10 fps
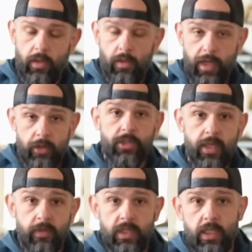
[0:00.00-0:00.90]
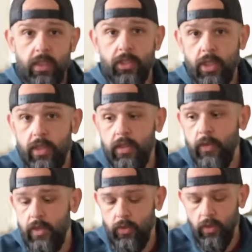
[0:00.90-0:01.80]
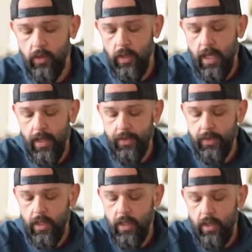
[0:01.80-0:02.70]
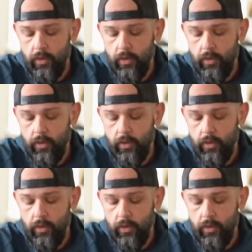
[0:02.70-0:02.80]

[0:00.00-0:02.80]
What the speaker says: their 17-inch E-Series griddle has